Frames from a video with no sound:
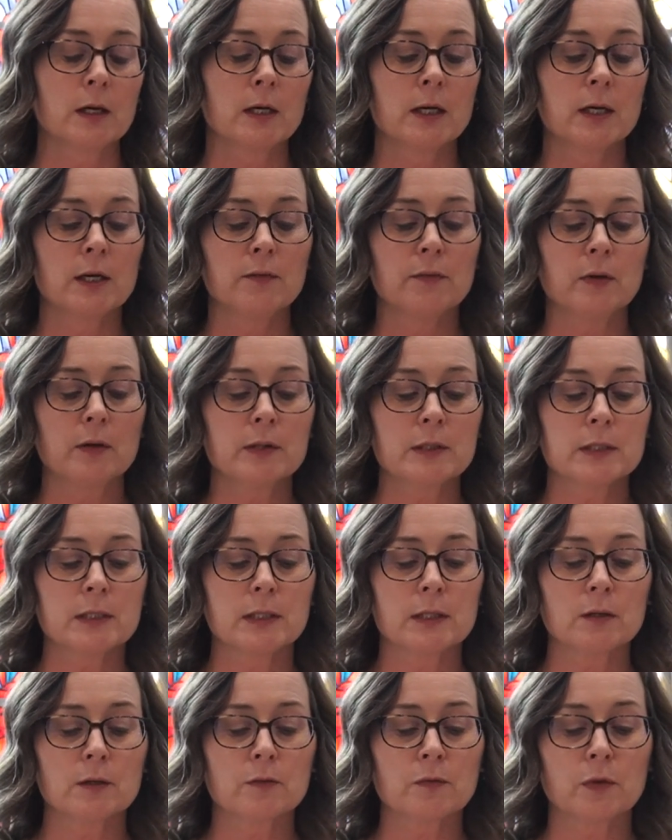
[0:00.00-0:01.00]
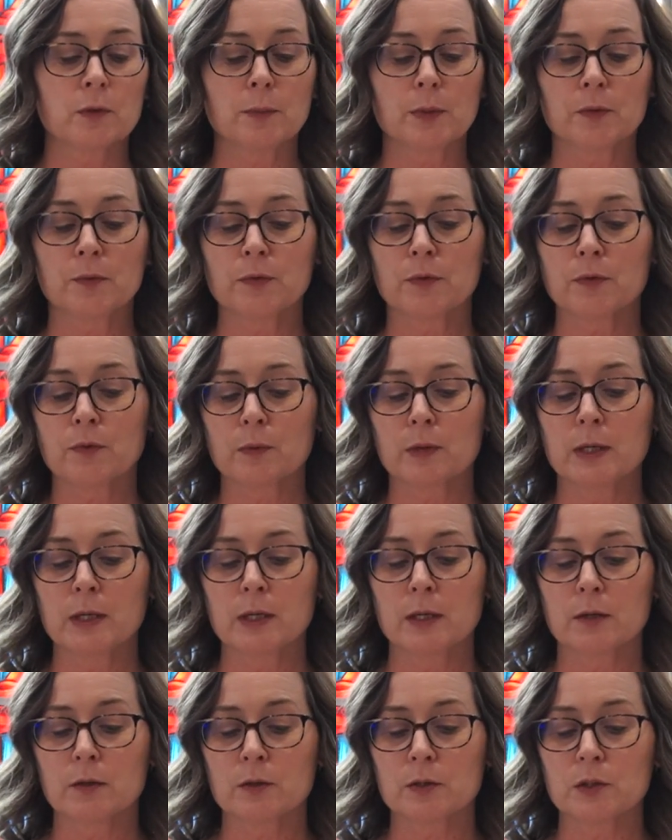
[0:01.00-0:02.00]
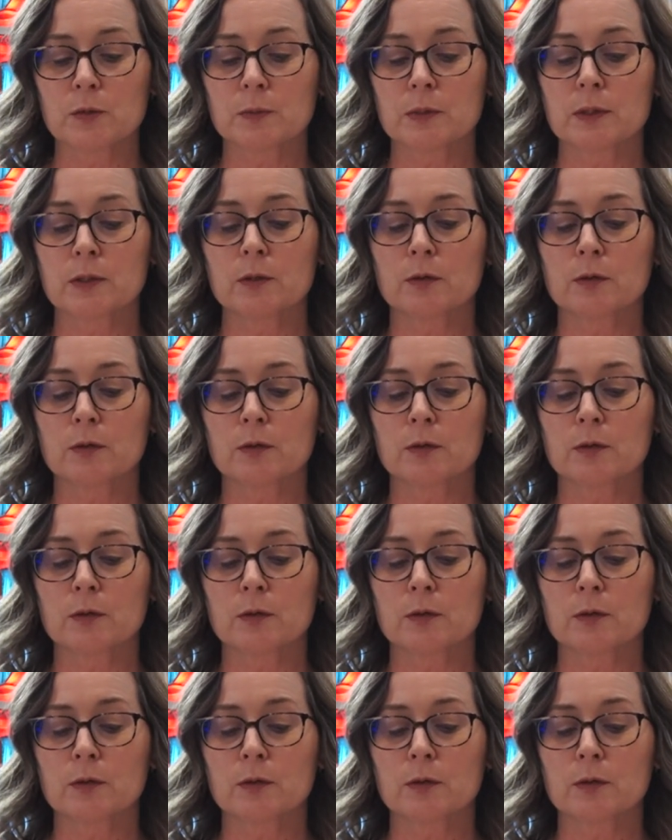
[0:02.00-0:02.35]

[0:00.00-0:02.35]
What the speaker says: He volunteered for about 3 years with